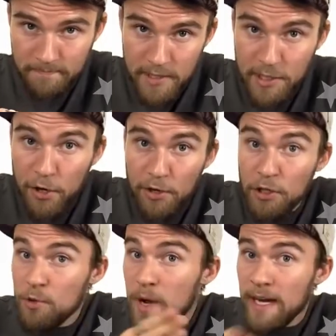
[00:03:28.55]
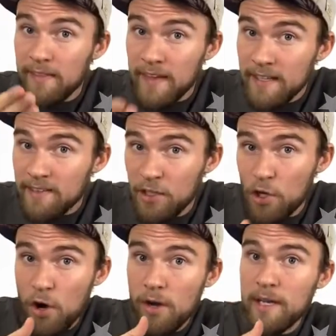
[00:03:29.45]
So you might think that
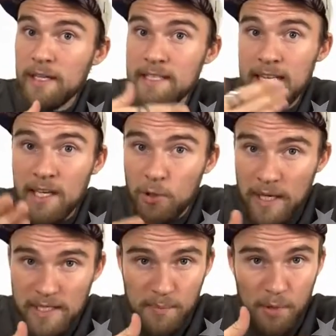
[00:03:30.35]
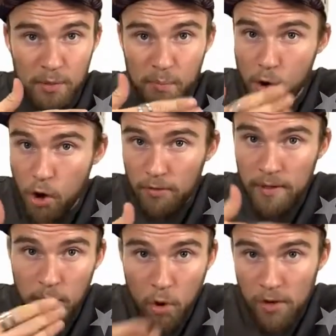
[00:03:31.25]
you're continuing to put more
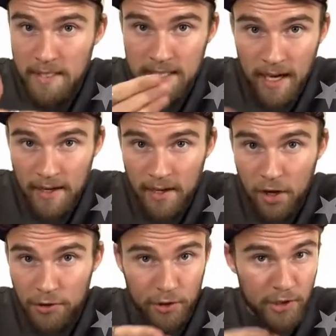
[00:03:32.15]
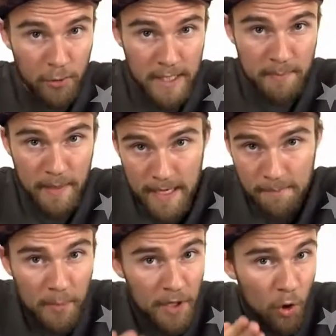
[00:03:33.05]
and more data on your
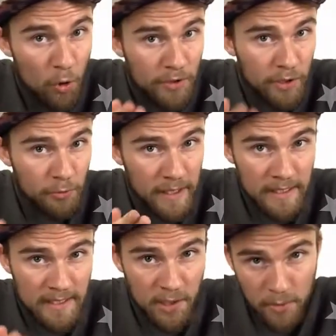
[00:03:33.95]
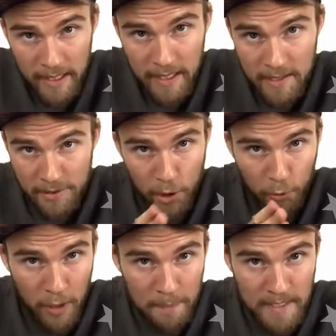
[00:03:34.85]
USB, but all you're really doing is
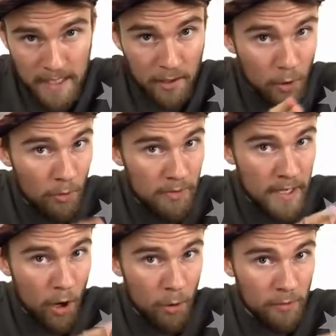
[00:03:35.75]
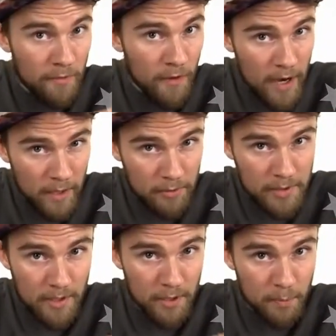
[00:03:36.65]
corrupting all the old
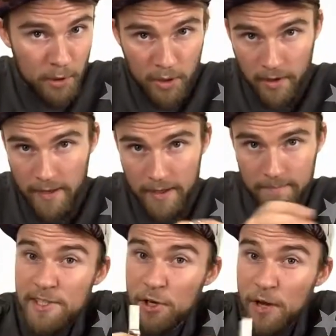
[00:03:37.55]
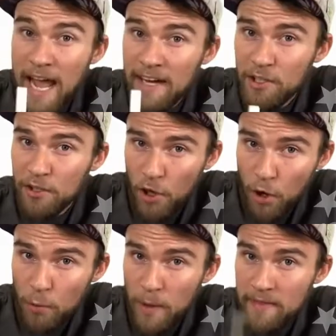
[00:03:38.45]
files that you put on there. So how do you
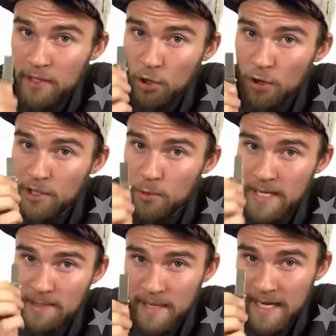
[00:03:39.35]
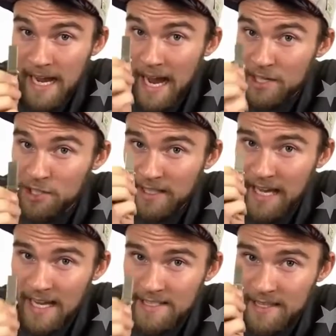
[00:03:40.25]
know whether your USB actually
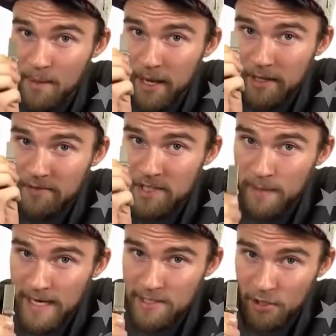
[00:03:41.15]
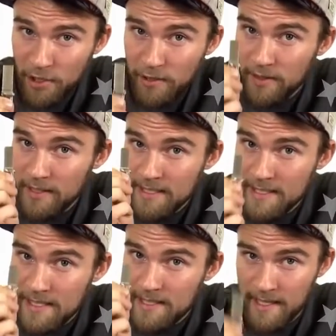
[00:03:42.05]
has the amount of space on it that it
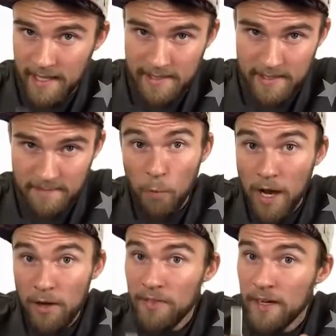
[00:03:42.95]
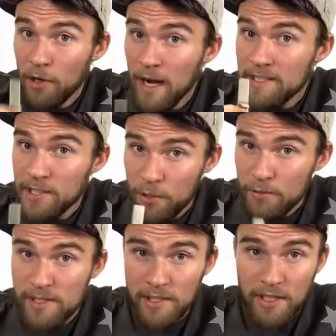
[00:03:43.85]
says it has? Well, there are
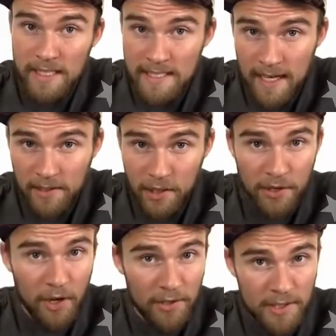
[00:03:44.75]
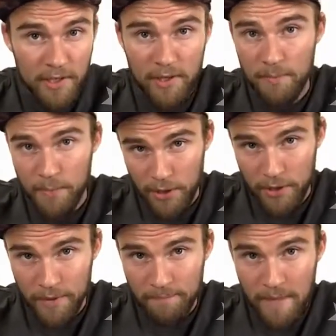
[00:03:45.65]
tools that you can download onto your
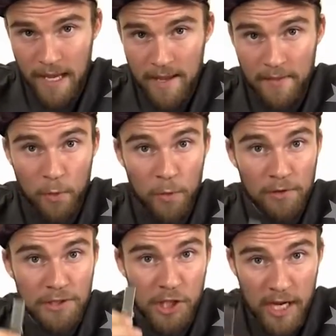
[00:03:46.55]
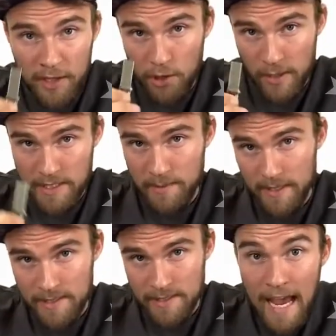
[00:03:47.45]
computer that will check
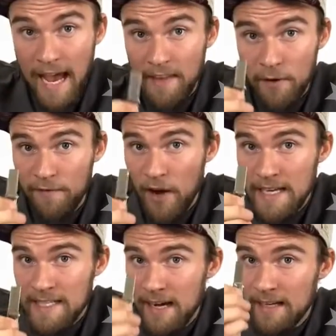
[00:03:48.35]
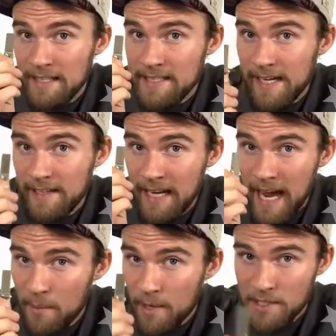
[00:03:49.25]
USBs, and they'll find out exactly
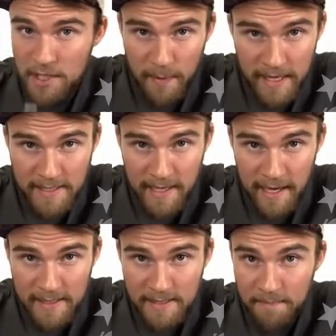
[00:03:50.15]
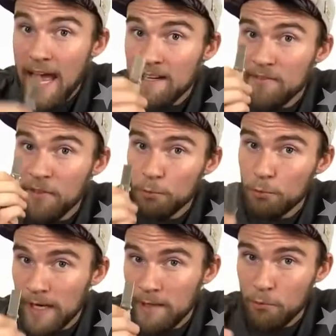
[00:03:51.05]
how much space it has and the
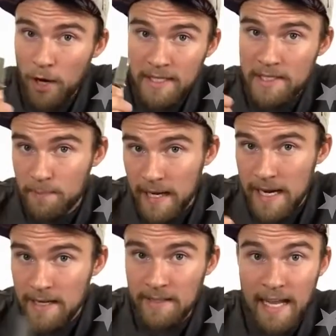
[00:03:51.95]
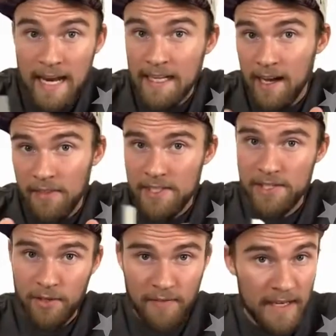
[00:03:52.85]
read-write speed and any other
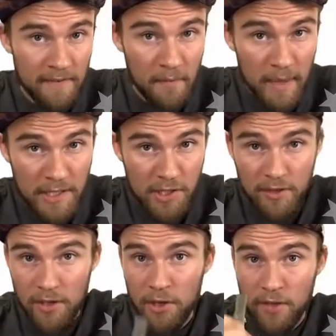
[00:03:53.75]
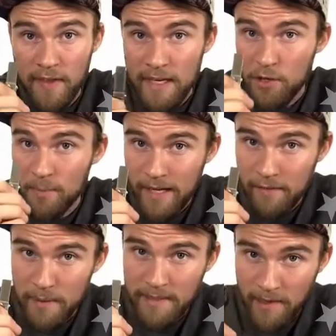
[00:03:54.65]
sort of information that you think you may
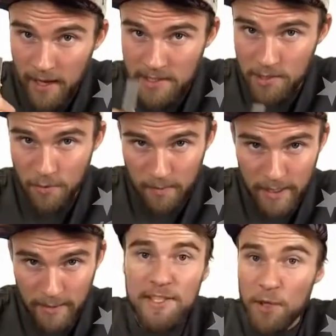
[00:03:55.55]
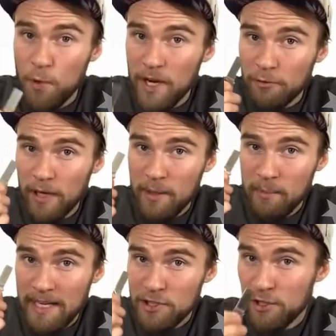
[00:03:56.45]
have been lied to about. So would I
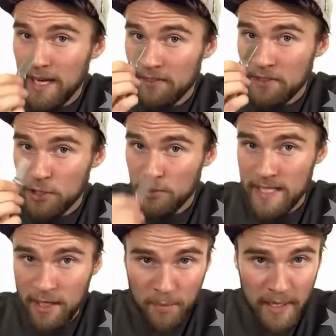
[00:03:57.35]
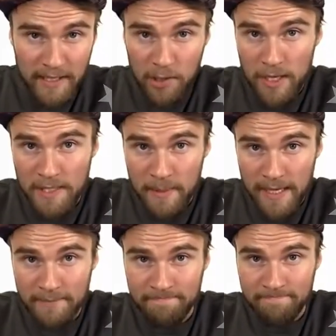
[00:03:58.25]
recommend you get the 2 terabyte
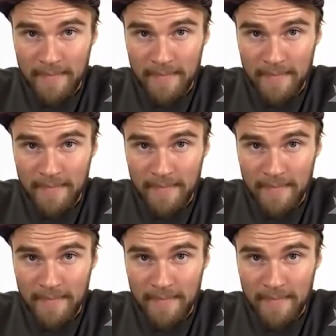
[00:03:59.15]
USB?